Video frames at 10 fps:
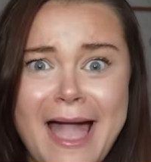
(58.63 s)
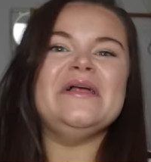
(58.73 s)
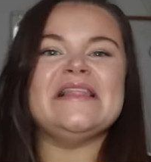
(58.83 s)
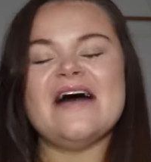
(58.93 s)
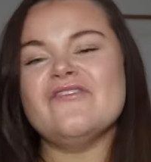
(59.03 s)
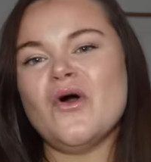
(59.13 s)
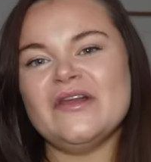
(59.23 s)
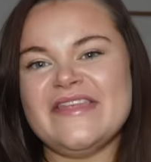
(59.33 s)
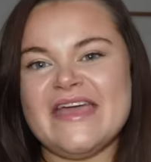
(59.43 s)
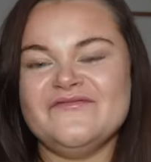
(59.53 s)
We'll have all
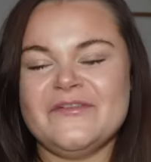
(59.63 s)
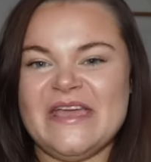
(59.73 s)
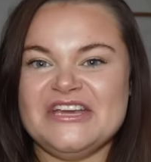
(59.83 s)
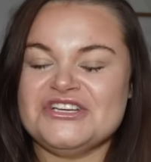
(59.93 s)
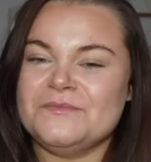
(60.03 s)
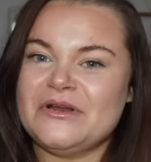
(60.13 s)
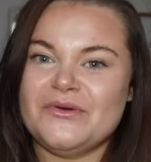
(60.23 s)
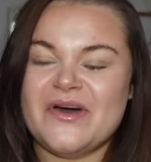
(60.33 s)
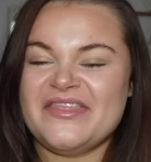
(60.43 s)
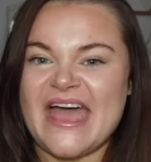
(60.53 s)
of the information
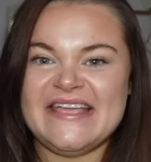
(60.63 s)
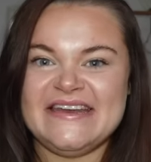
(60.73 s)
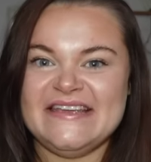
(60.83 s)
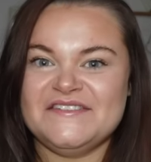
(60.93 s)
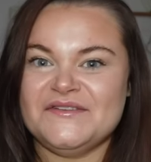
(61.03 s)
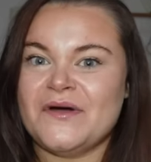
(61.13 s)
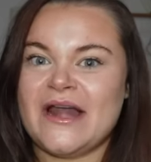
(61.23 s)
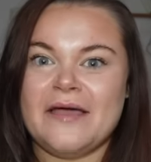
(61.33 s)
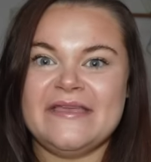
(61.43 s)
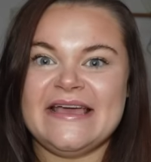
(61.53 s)
below that you need to know
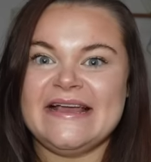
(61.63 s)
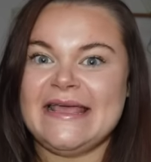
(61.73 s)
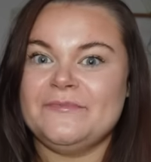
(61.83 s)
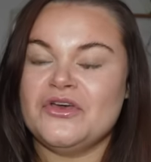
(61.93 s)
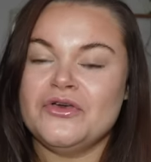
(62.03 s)
and how you can claim the